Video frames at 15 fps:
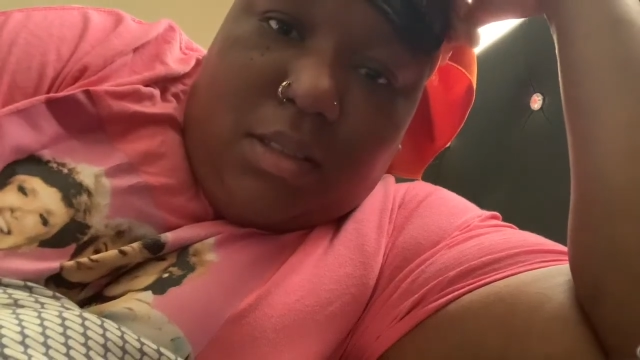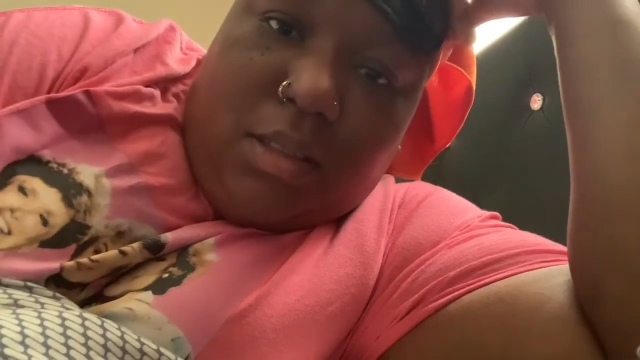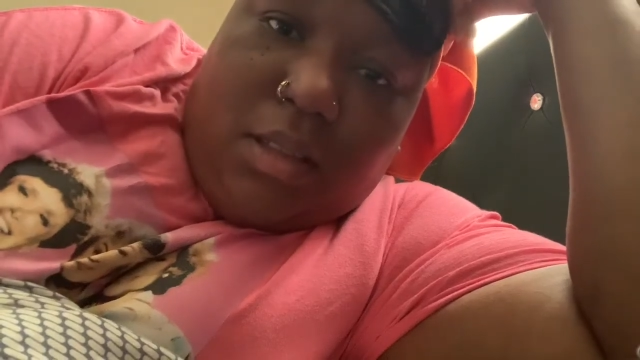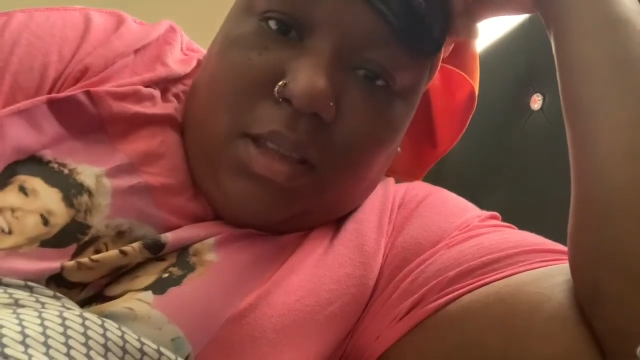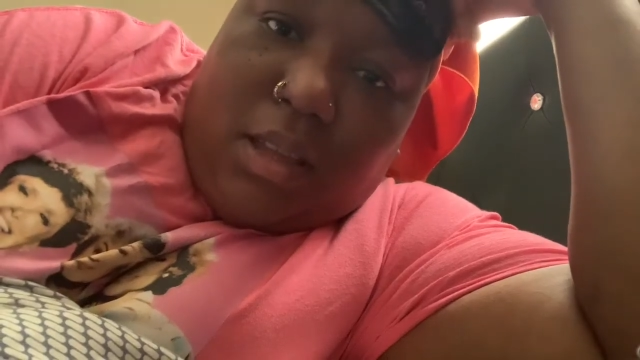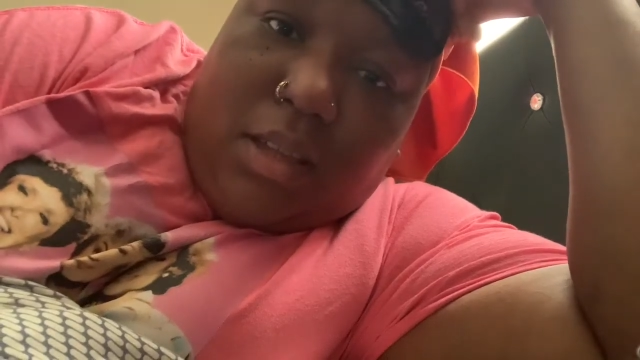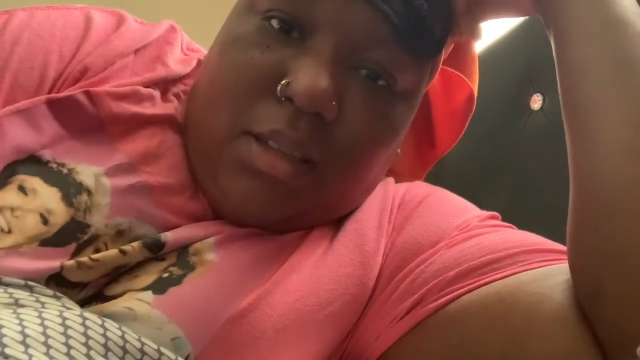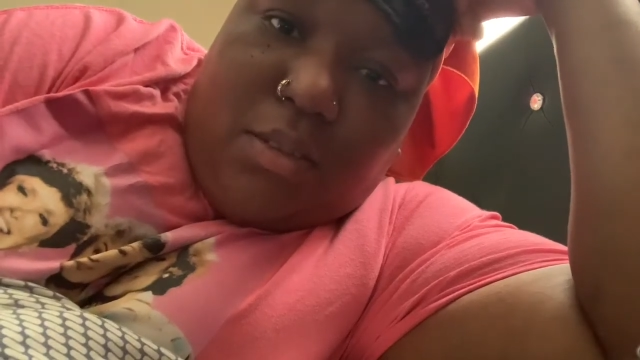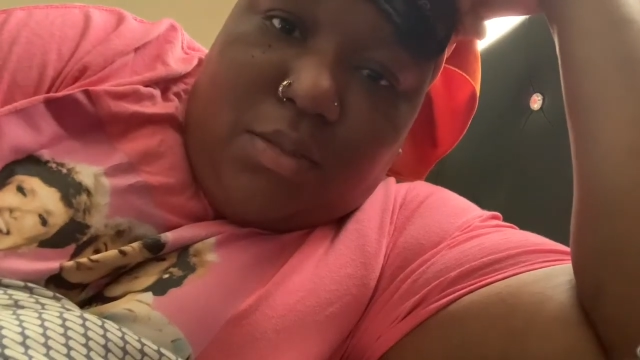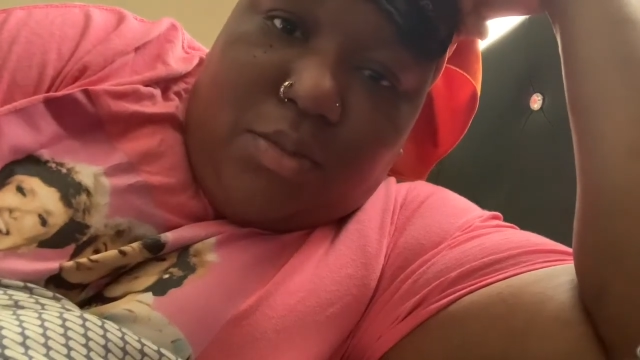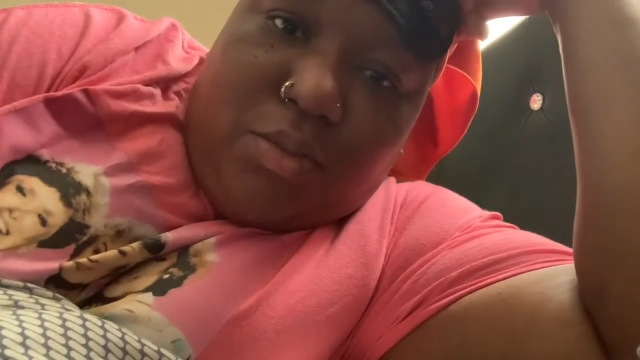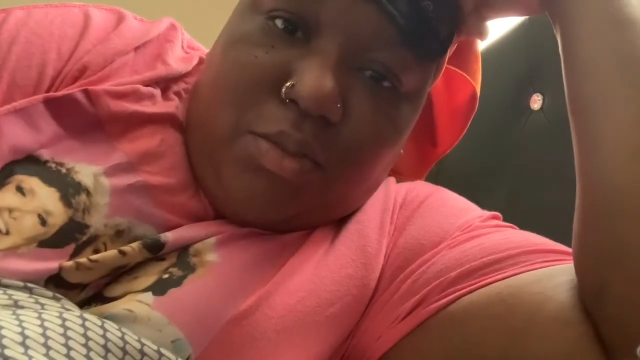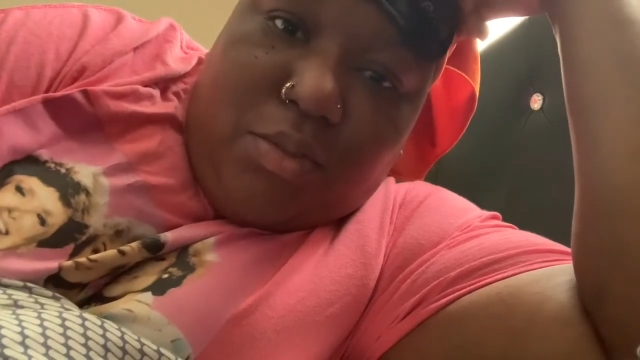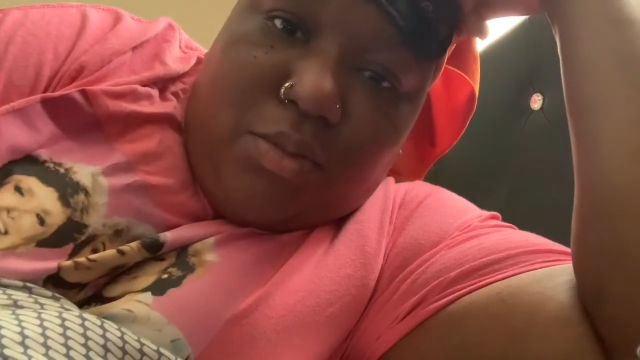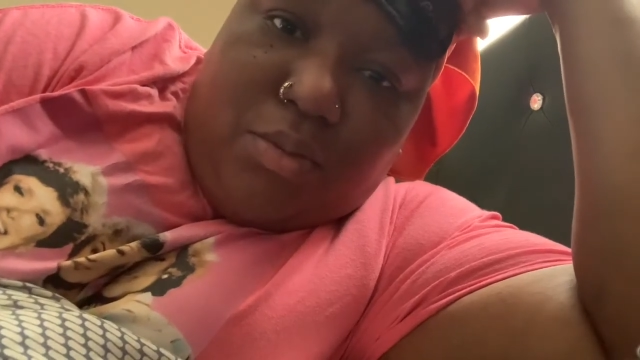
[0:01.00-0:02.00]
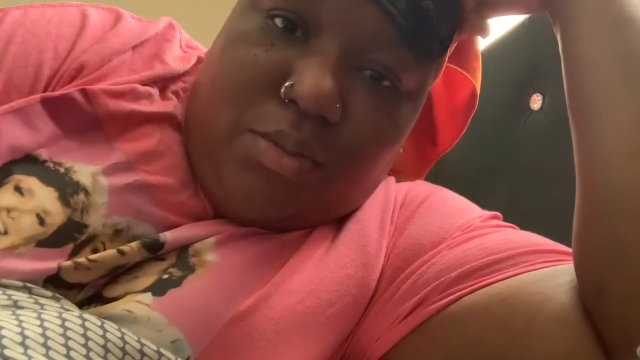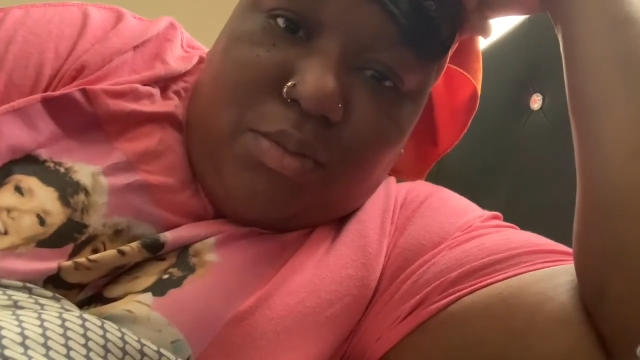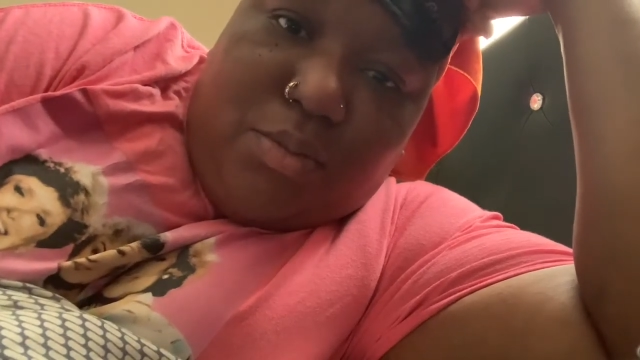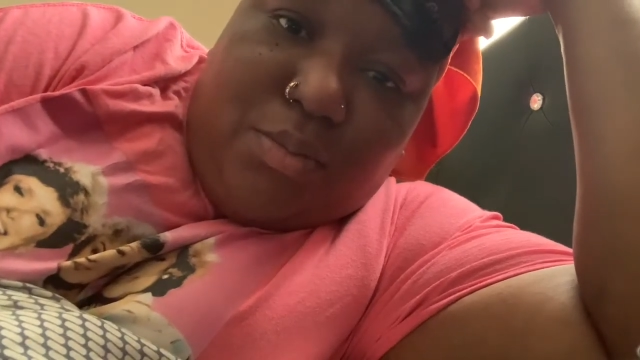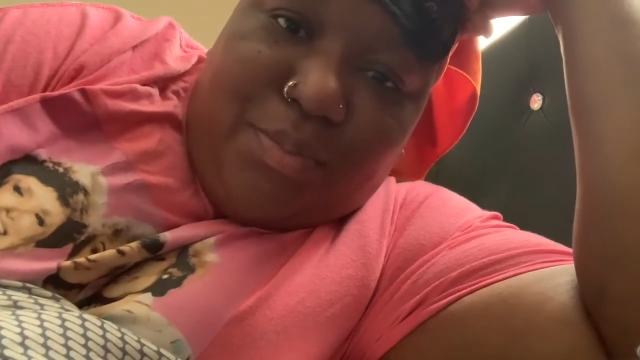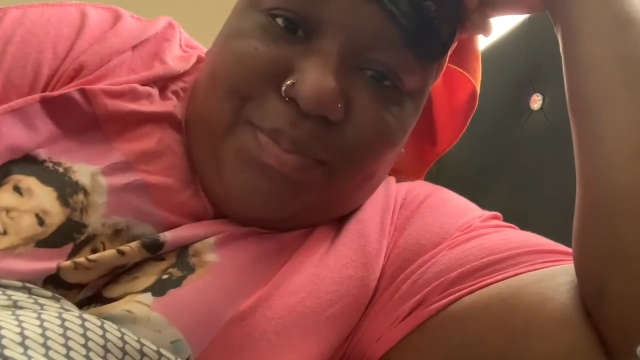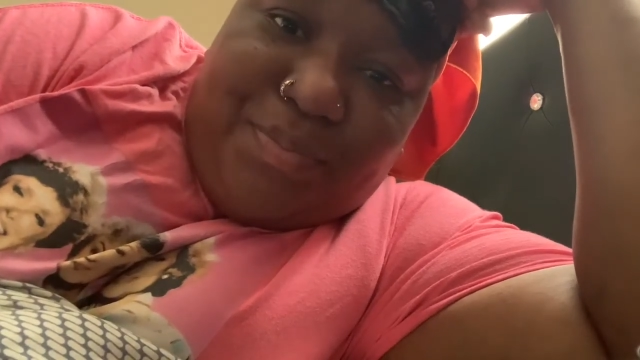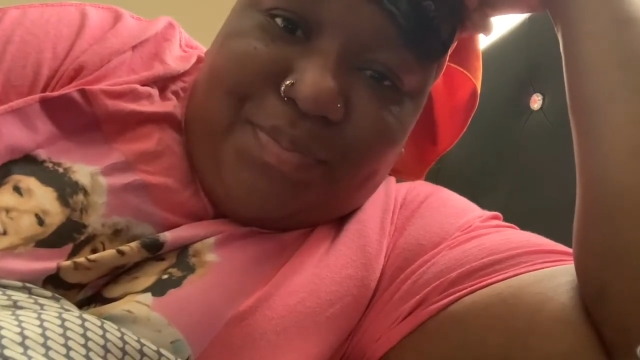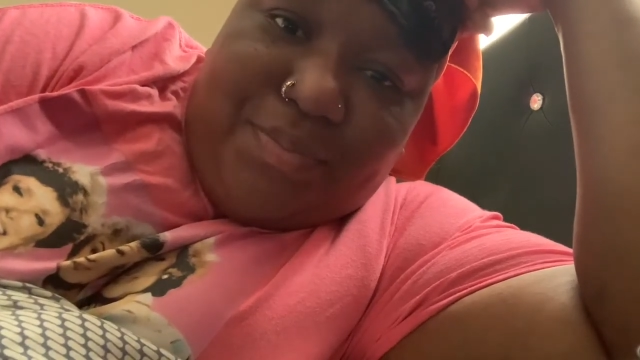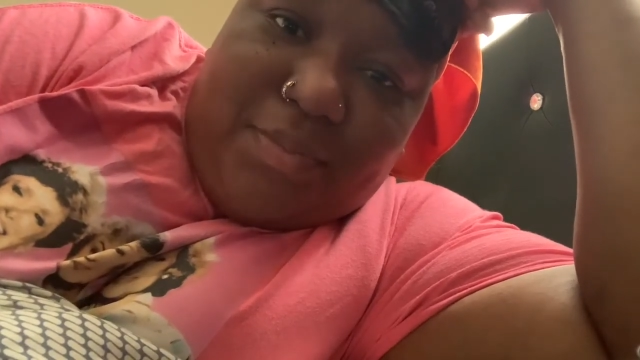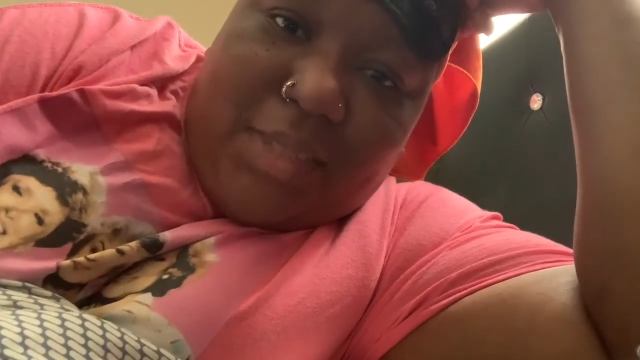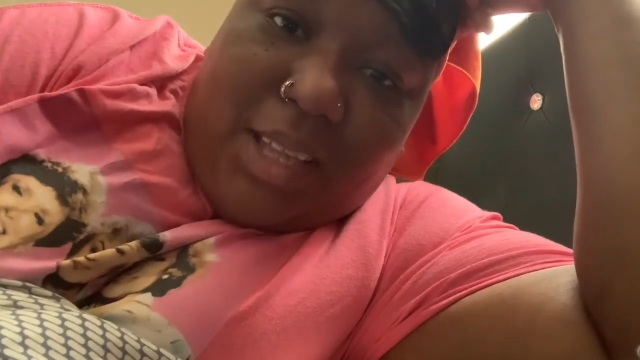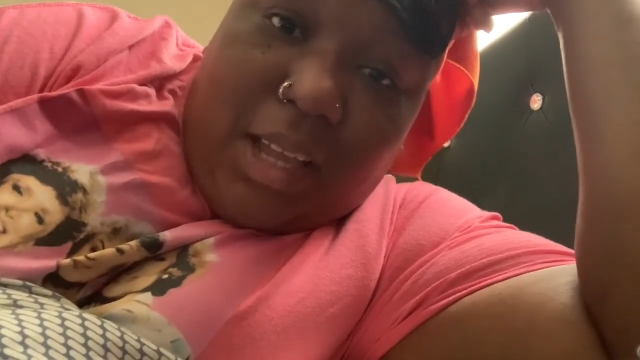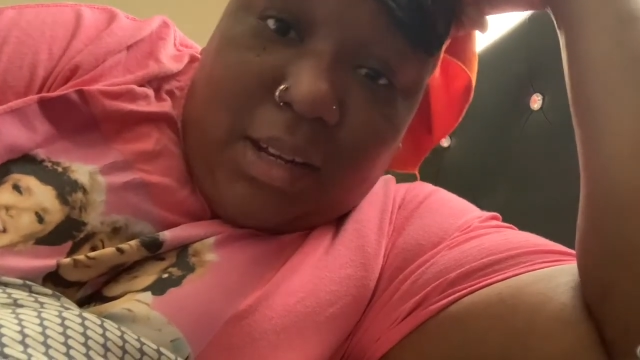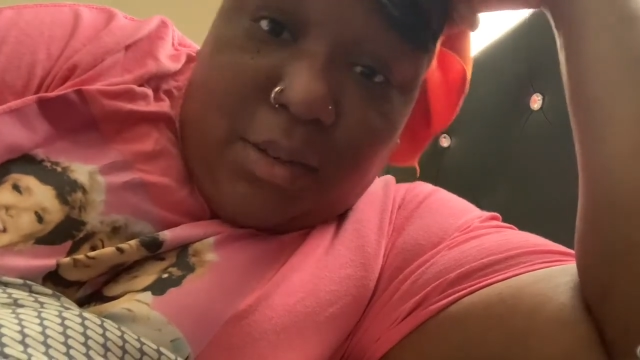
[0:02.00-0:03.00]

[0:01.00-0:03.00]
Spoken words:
Hey YouTube, I